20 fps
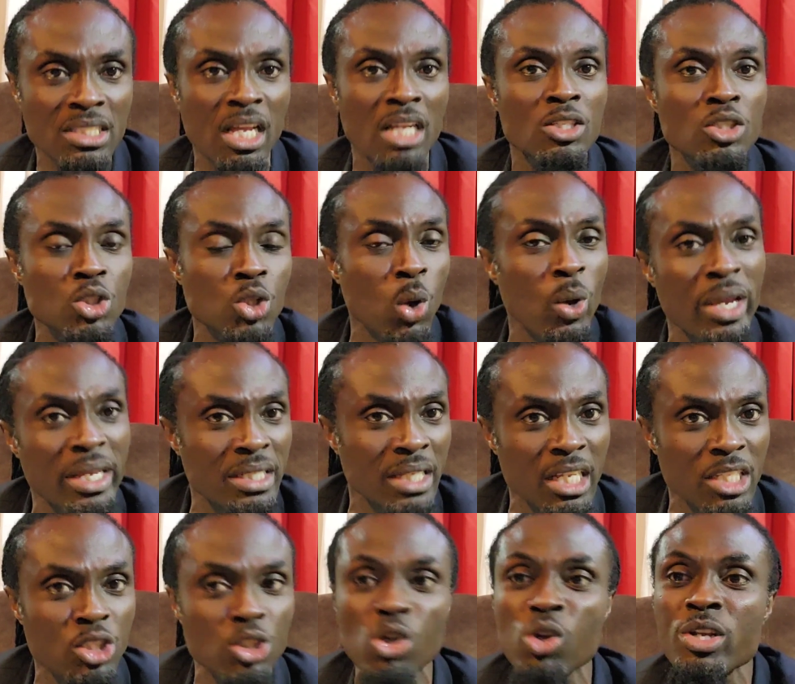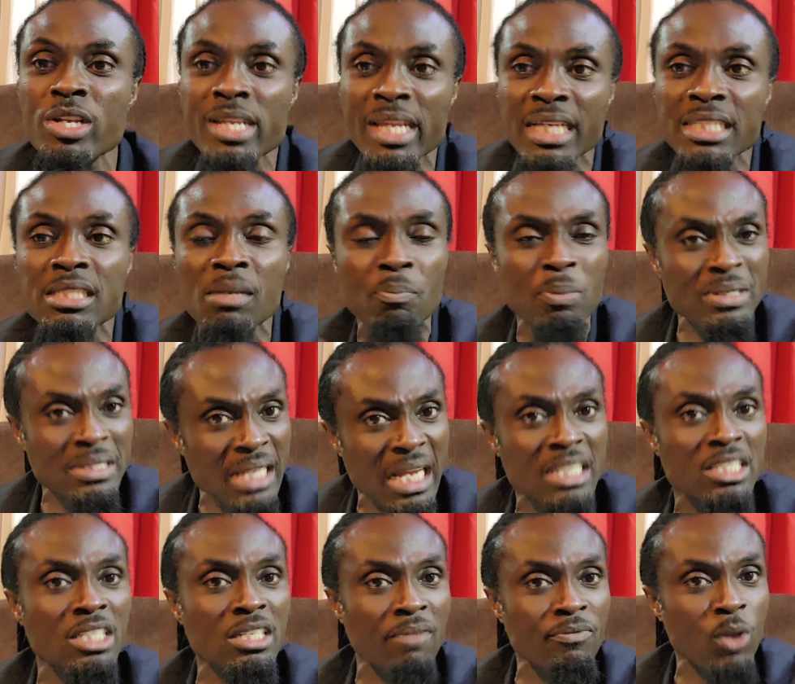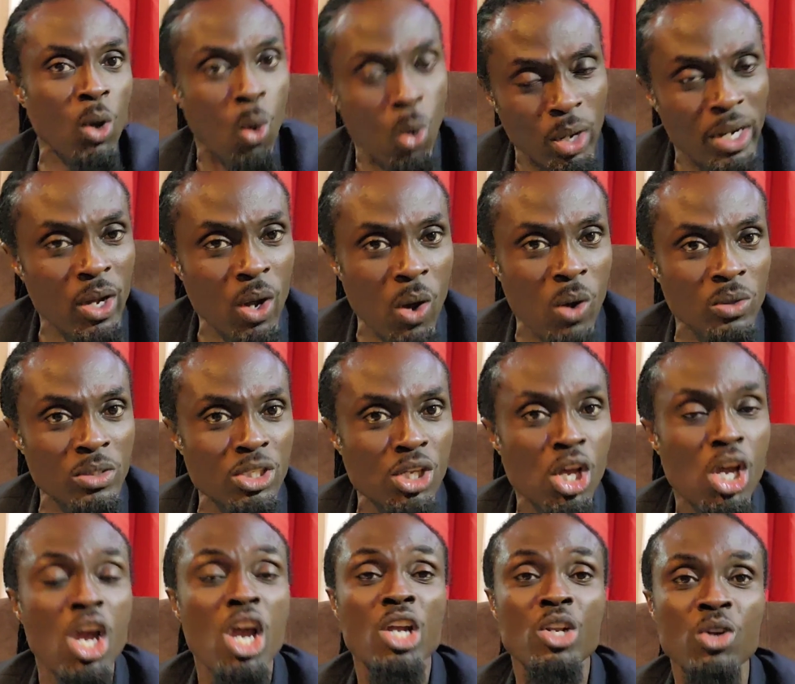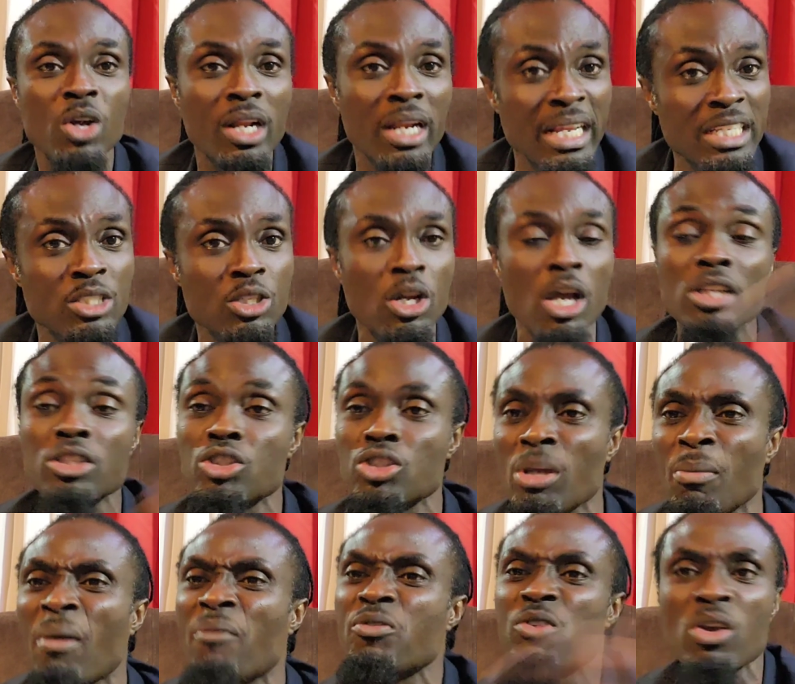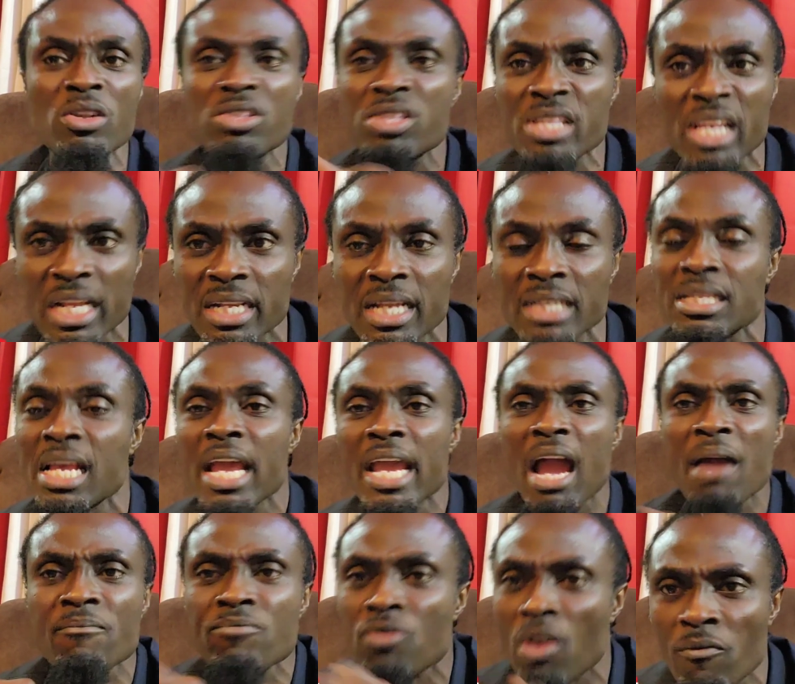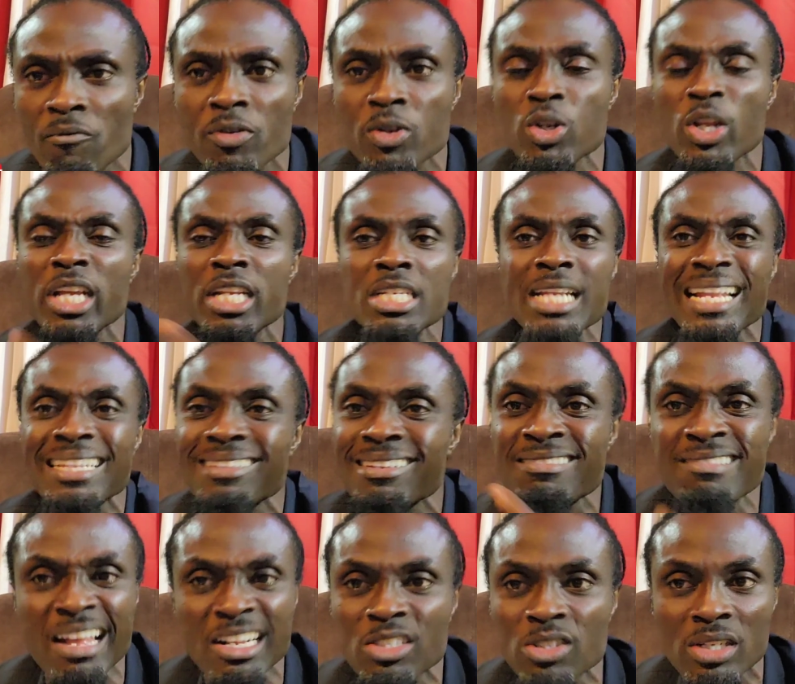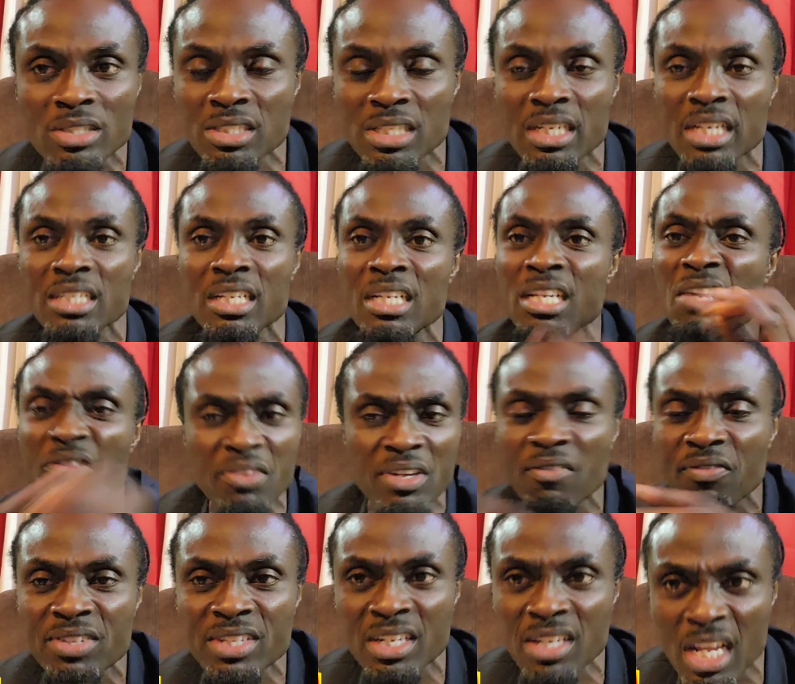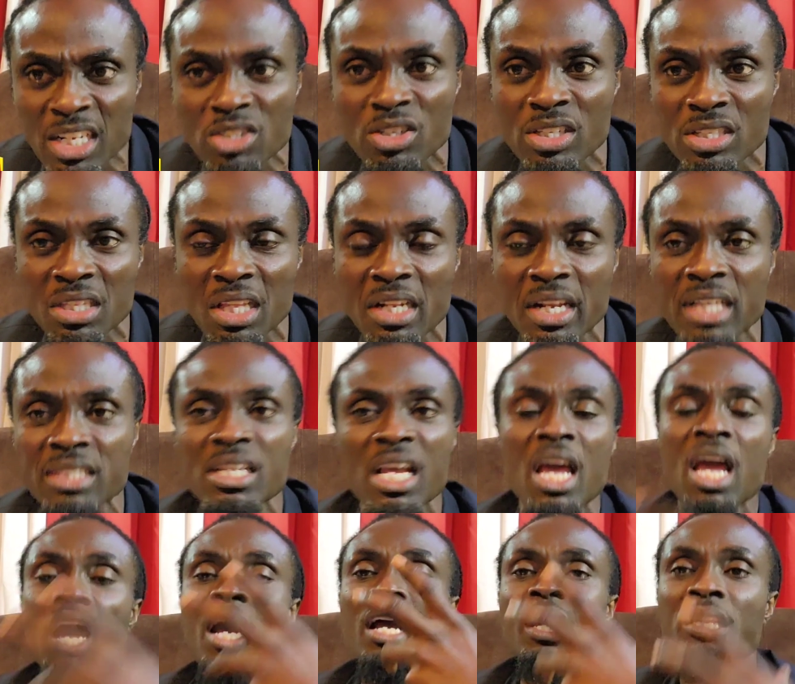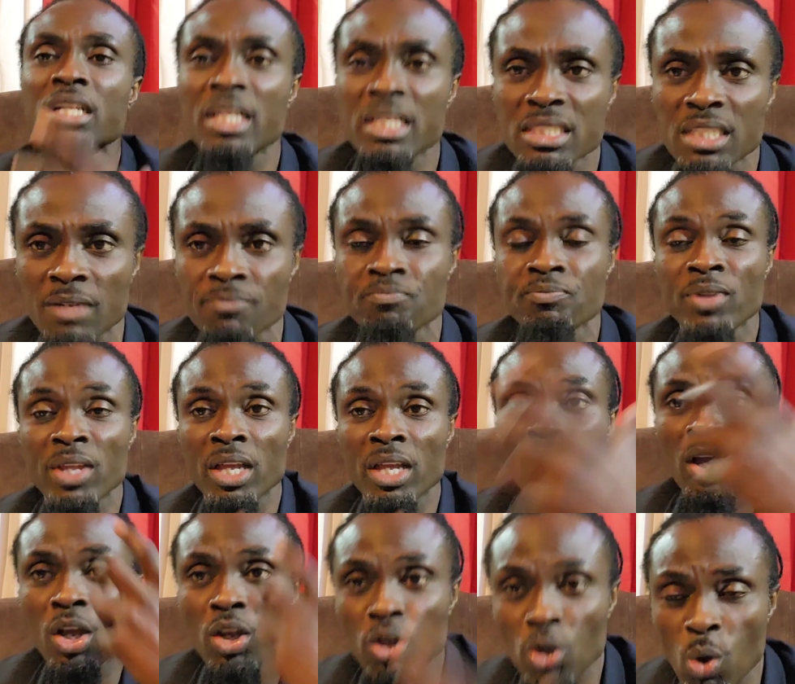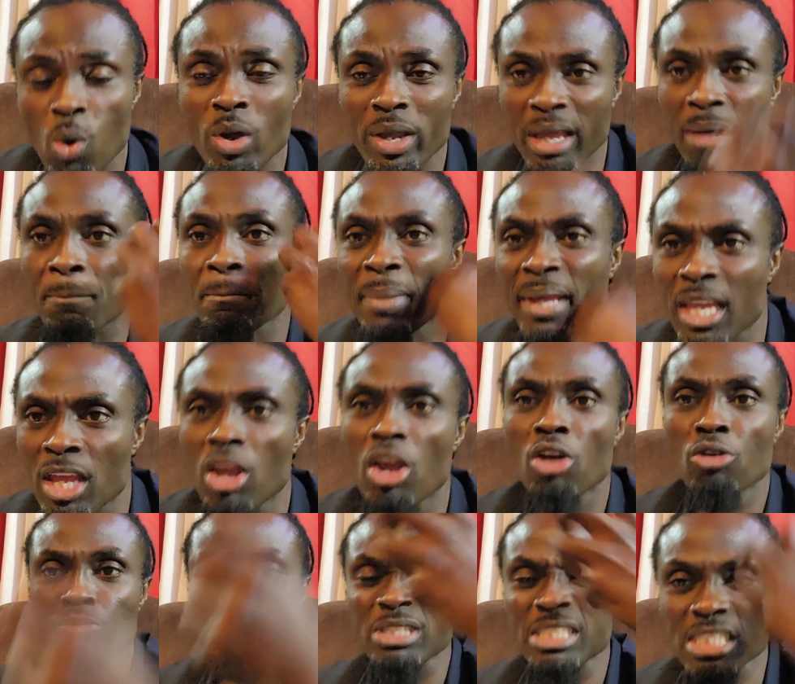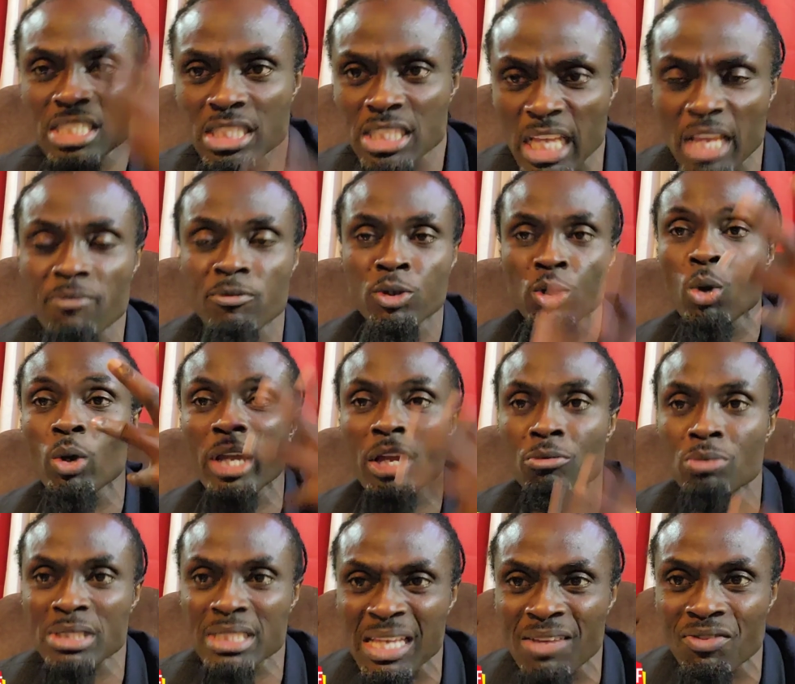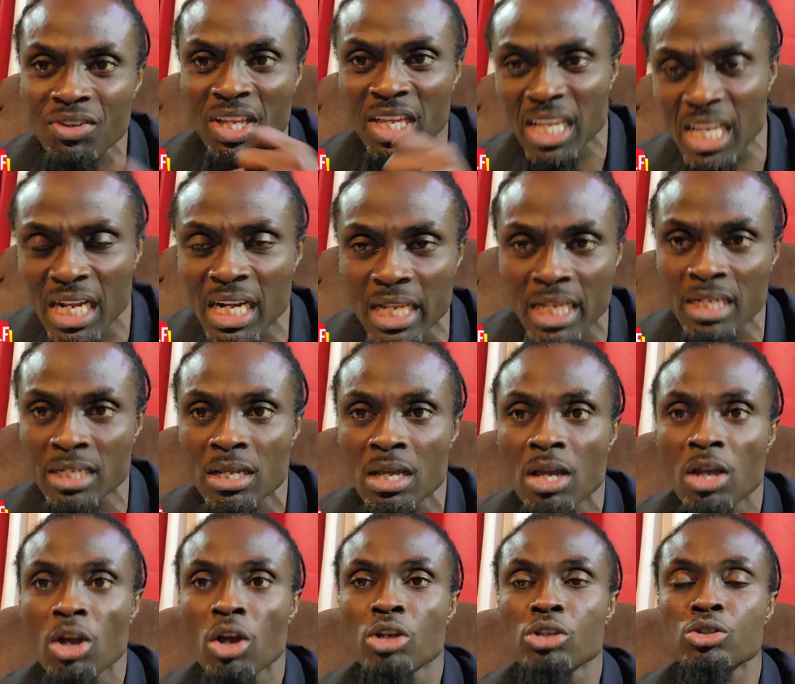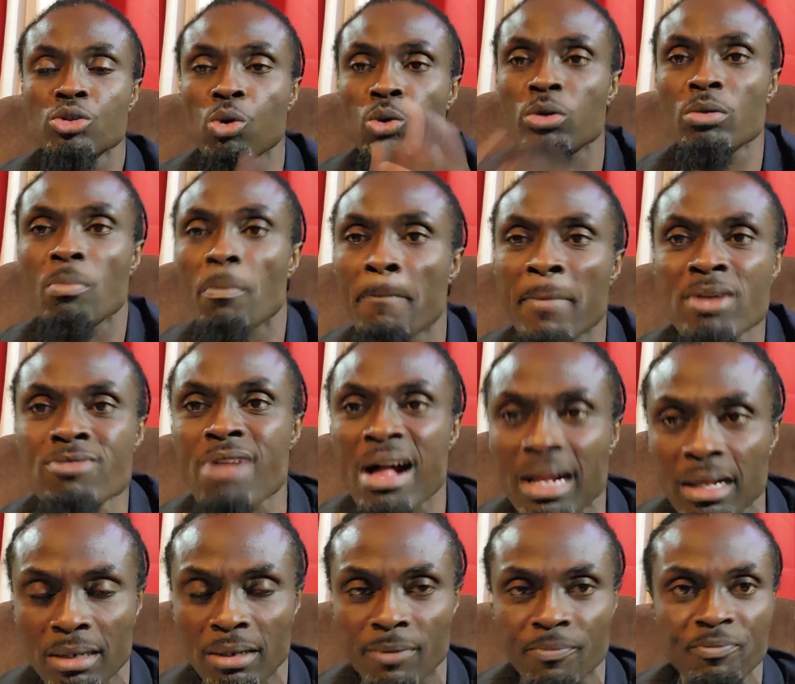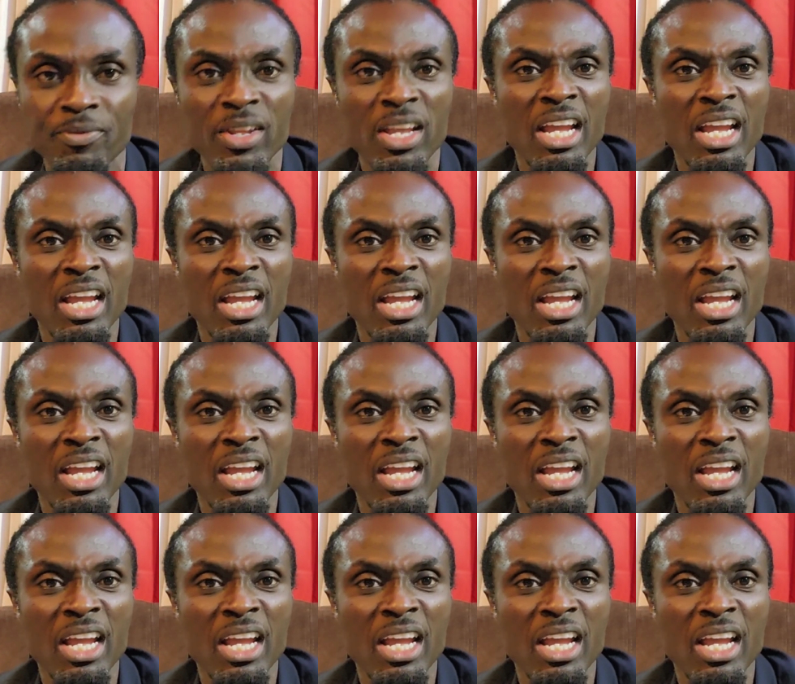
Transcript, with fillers: And so it is you need the protection of the Holy Ghost to cleanse God. Some of your sickness, not, it's not the natural sickness. And even if it's a natural sickness, listen, you can be receive, you can receive healing through miracle.